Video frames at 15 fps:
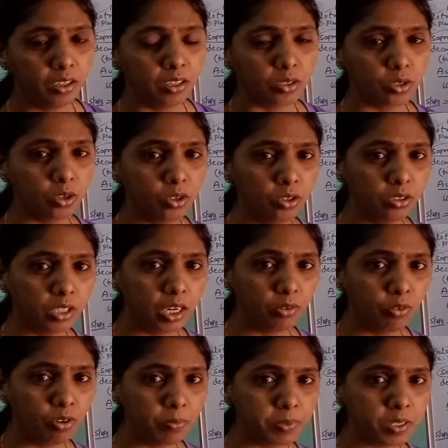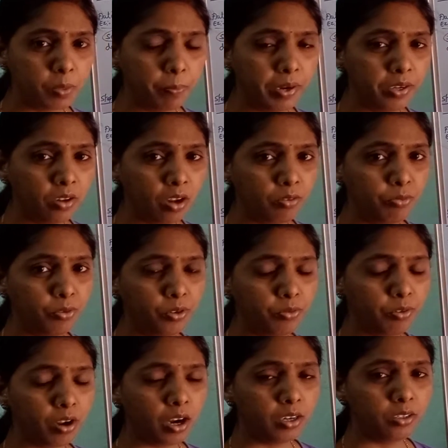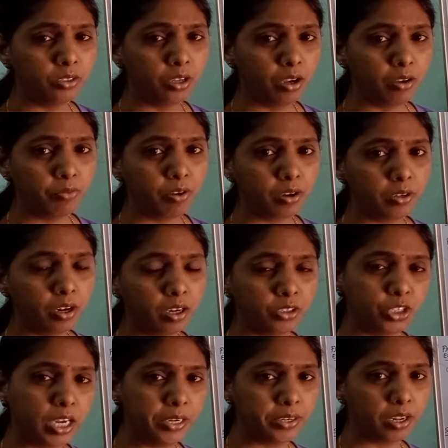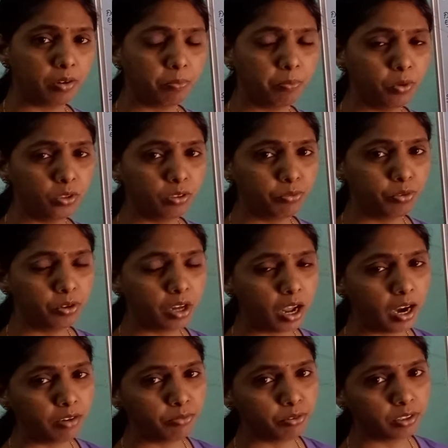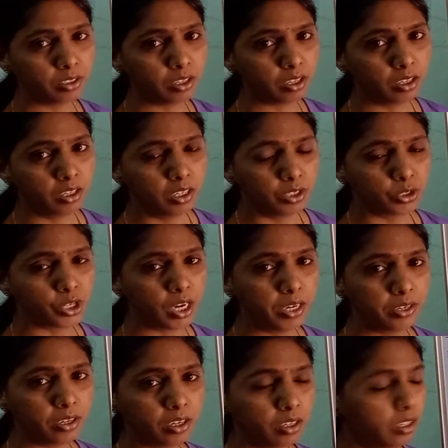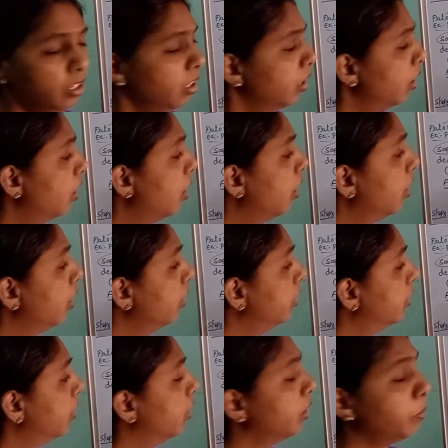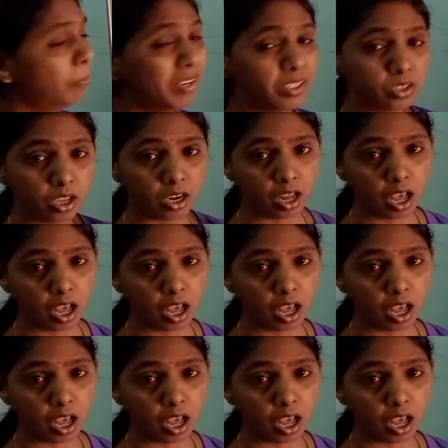So that worms depend on food for shelter, both the food and for the shelter. It depends on